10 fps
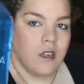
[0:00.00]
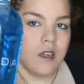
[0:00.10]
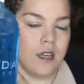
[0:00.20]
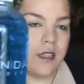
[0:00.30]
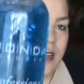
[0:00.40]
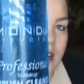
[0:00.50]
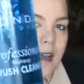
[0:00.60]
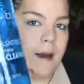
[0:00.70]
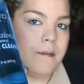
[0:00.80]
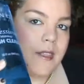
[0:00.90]
and then
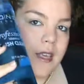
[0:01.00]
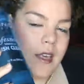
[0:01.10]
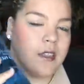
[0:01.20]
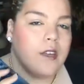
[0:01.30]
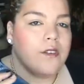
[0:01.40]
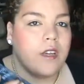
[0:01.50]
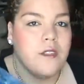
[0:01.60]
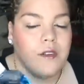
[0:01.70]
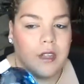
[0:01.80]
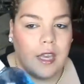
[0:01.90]
and here's the
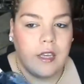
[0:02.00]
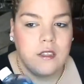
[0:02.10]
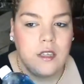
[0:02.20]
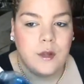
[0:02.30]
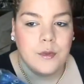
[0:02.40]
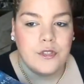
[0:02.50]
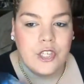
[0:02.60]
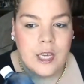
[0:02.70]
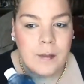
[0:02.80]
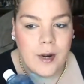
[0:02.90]
other thing is that it was
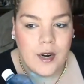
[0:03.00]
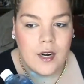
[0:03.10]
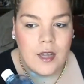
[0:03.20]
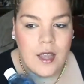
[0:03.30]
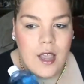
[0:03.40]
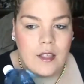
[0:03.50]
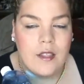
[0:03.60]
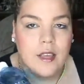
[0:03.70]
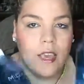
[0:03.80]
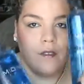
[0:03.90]
cheaper, and
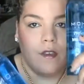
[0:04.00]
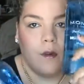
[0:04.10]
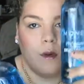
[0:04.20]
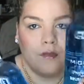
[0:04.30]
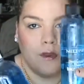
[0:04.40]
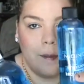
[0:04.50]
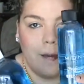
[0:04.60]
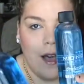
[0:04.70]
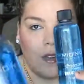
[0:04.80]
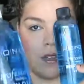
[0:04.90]
then they gave you a free
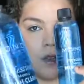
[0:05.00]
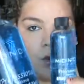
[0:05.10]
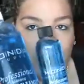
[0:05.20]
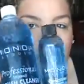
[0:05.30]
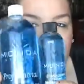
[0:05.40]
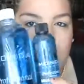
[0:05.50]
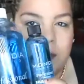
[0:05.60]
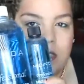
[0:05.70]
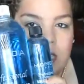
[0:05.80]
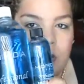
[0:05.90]
bottle, where
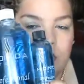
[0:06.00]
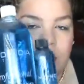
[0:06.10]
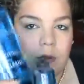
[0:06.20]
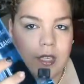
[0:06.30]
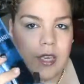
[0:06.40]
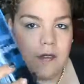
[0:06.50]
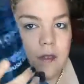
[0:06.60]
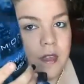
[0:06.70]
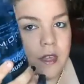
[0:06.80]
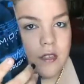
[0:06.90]
Cinema Secrets only gave
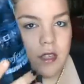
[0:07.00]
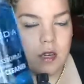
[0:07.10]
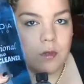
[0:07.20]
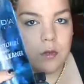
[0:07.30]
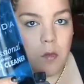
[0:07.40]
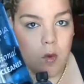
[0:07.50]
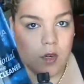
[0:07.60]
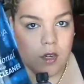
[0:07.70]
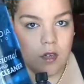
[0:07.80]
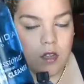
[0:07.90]
you this and it was more.